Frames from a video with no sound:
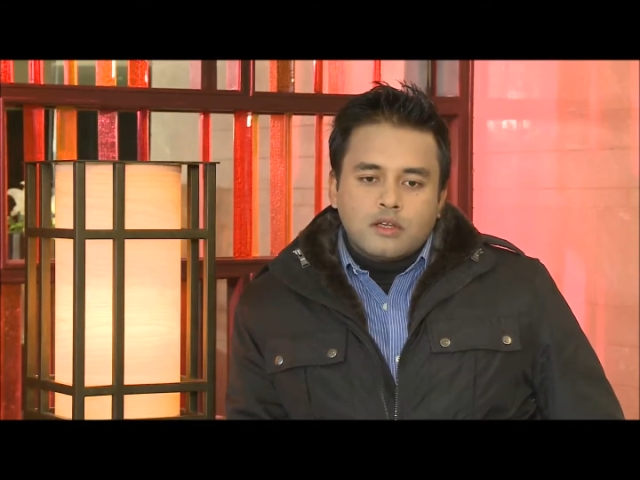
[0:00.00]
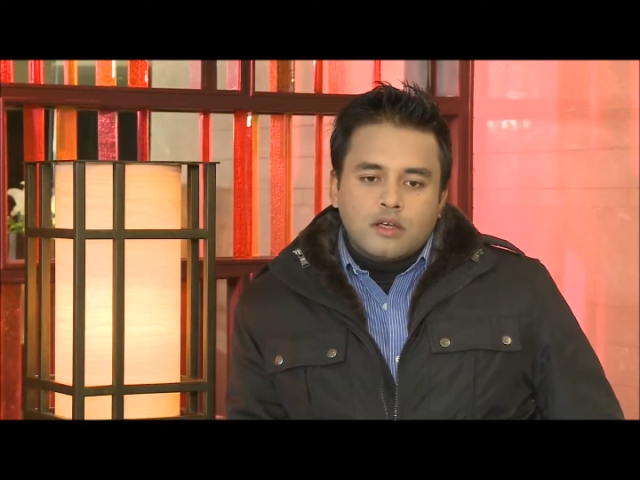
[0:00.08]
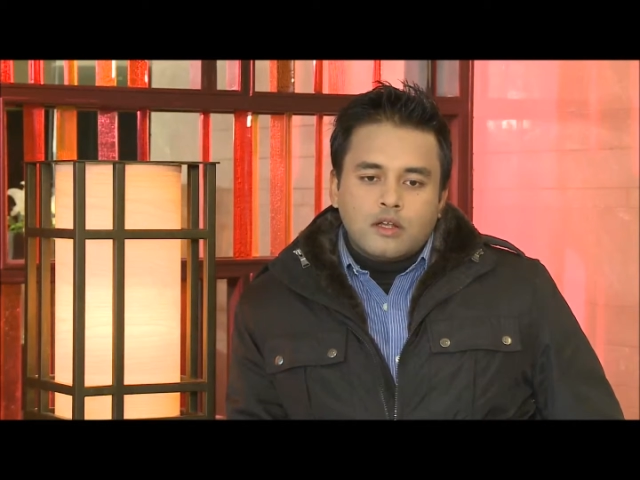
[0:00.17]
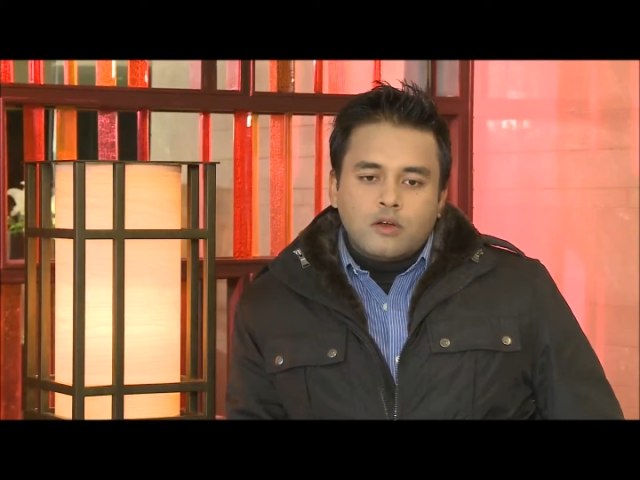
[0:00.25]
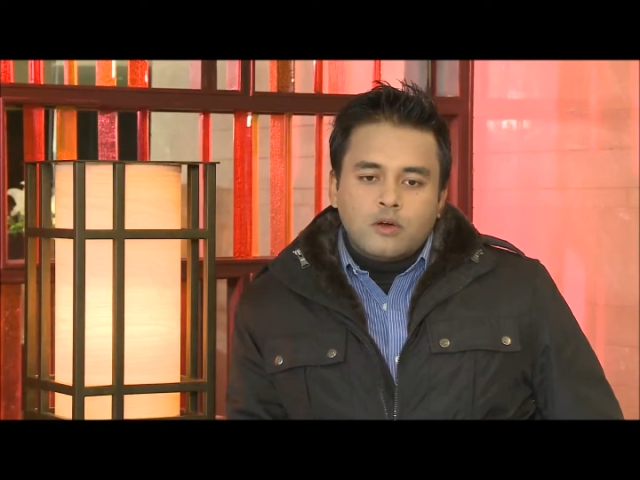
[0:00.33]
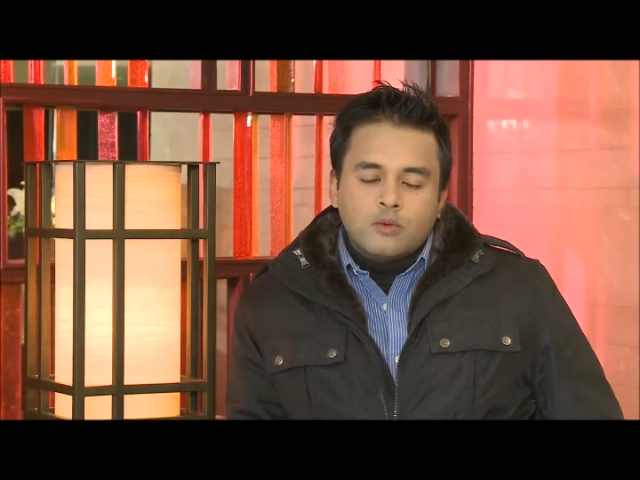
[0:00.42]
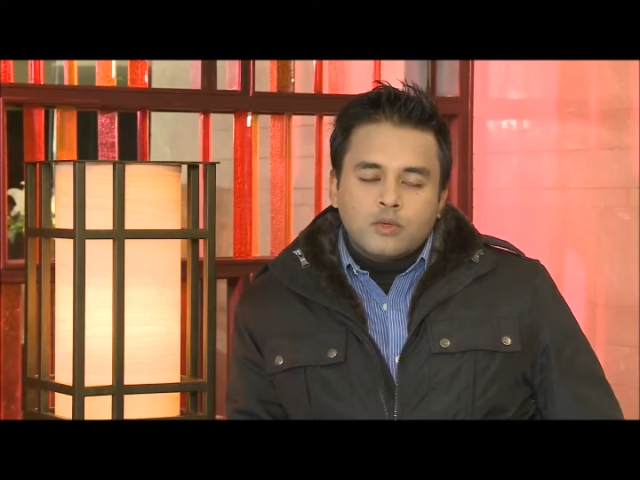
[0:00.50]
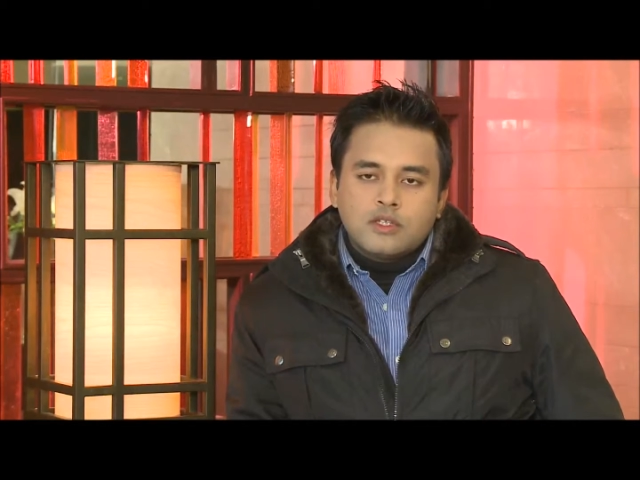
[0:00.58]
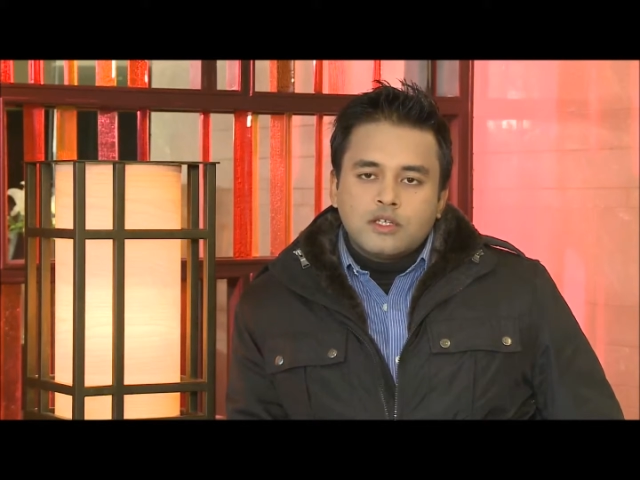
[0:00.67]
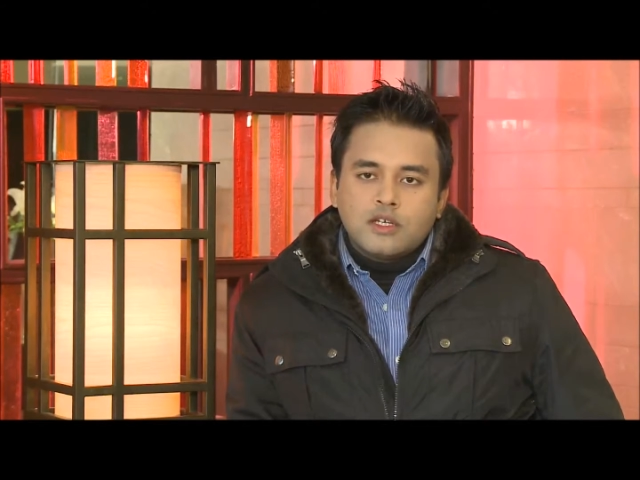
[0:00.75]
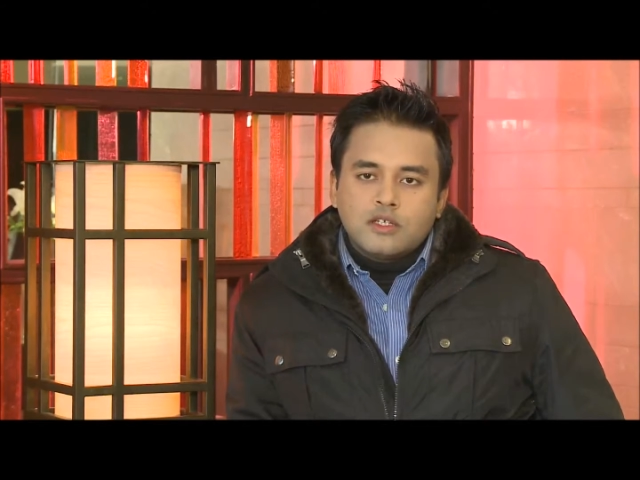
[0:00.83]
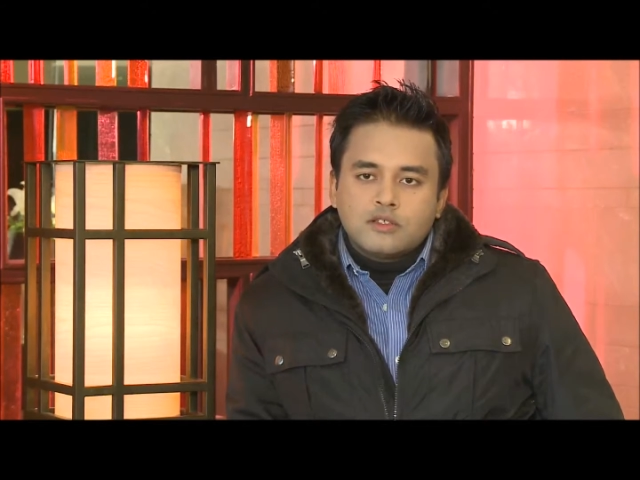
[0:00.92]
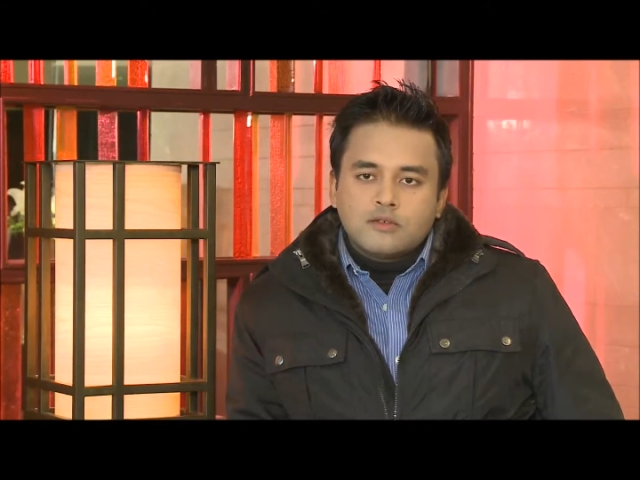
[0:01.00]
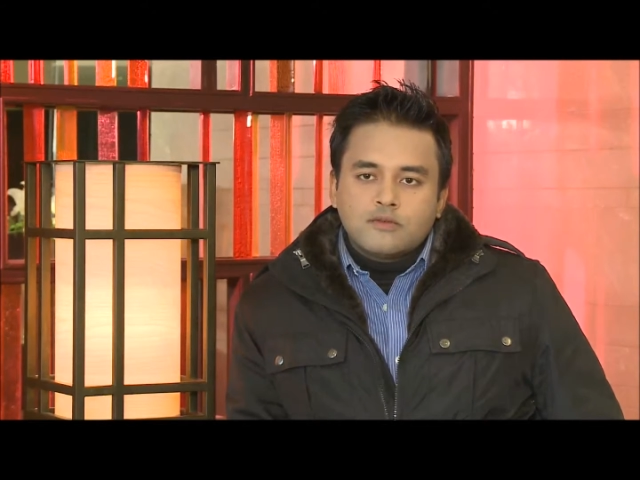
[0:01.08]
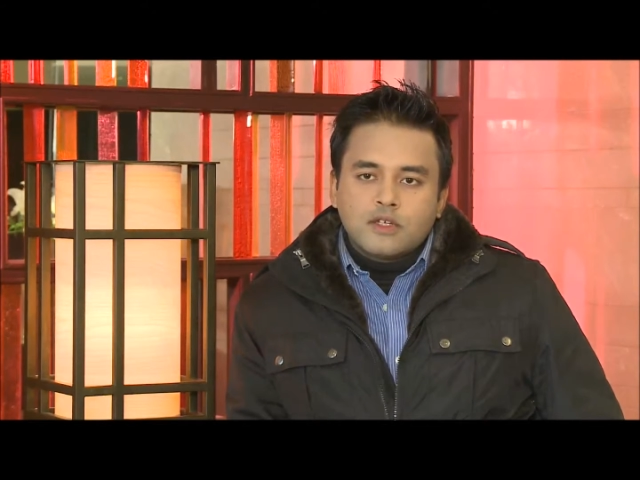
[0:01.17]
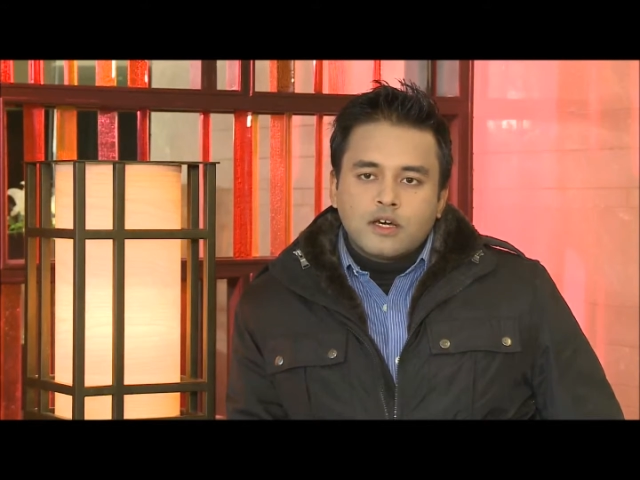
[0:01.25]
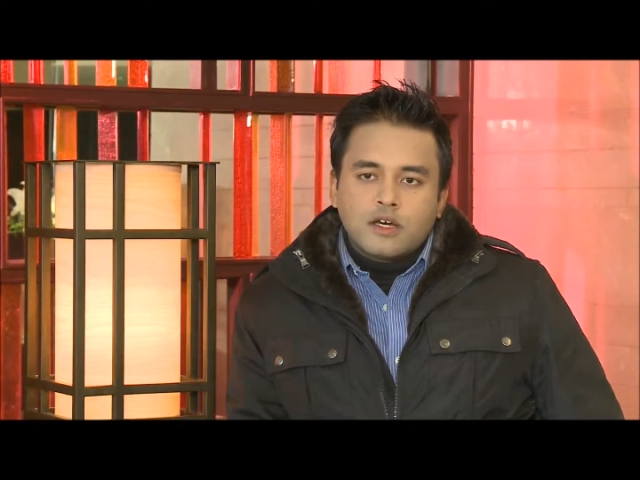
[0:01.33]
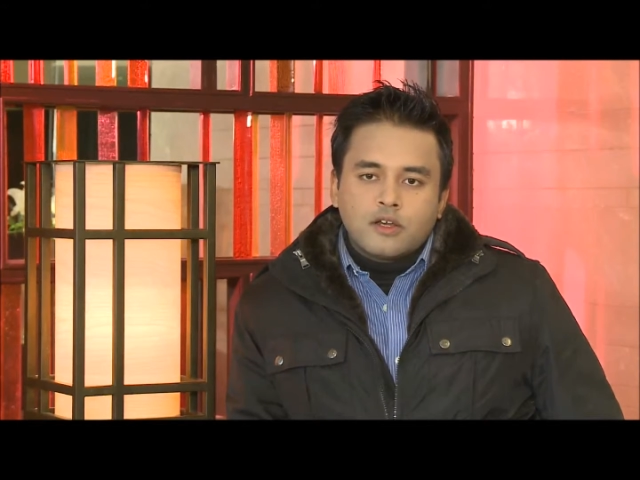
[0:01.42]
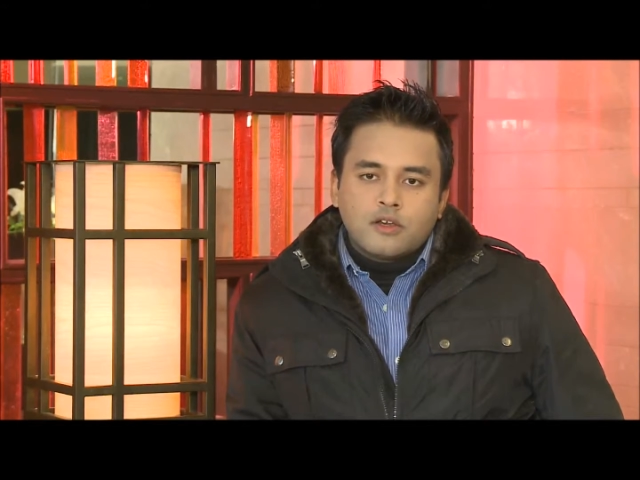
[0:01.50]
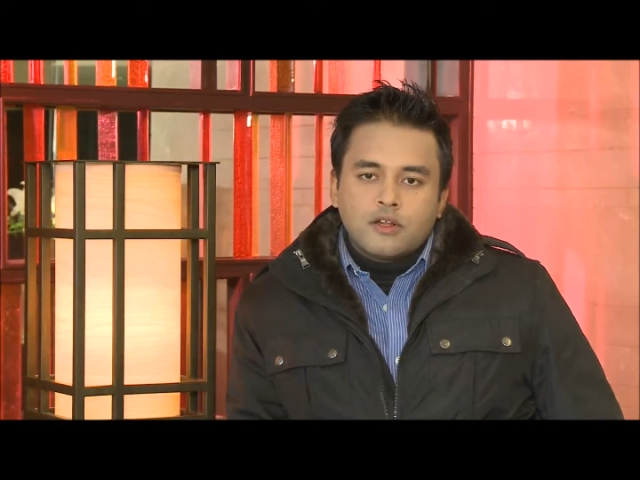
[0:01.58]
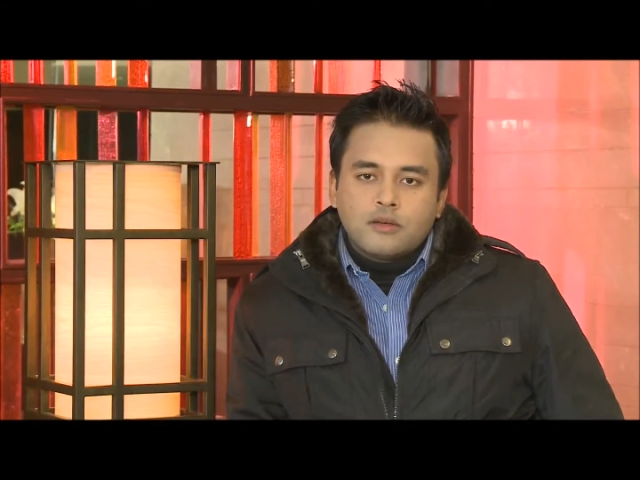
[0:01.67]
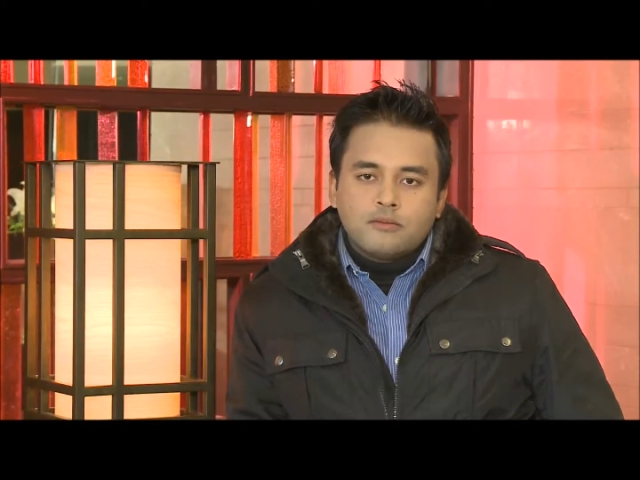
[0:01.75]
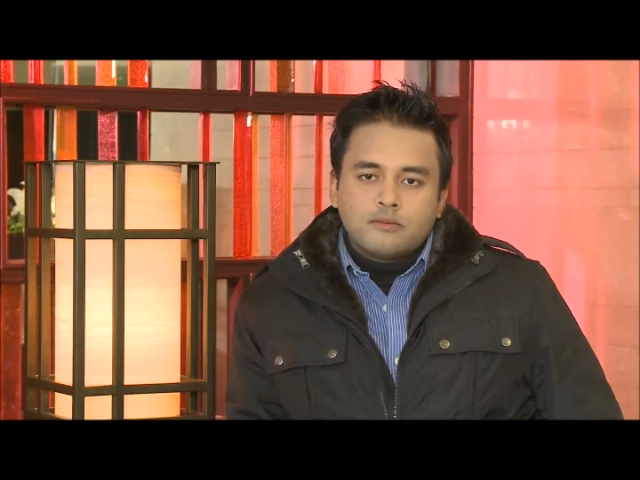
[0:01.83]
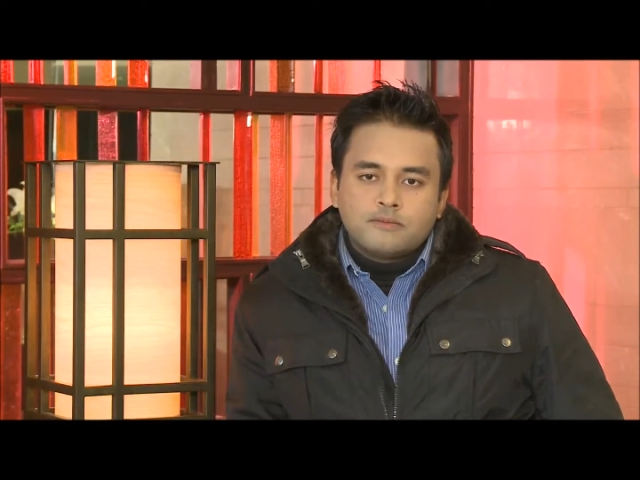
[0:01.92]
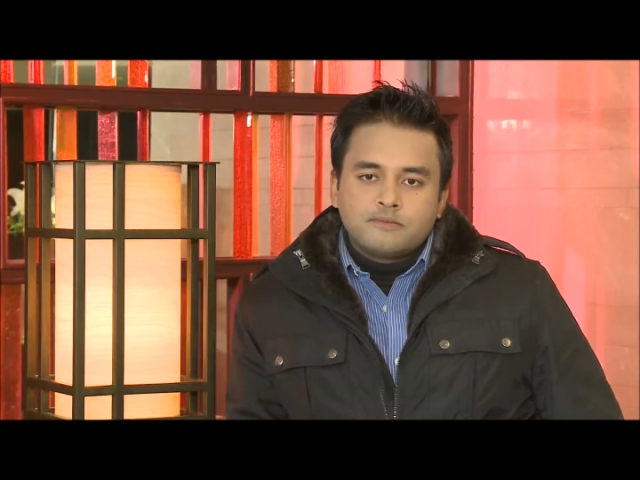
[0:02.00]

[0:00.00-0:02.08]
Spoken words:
along with the needs of the curriculum,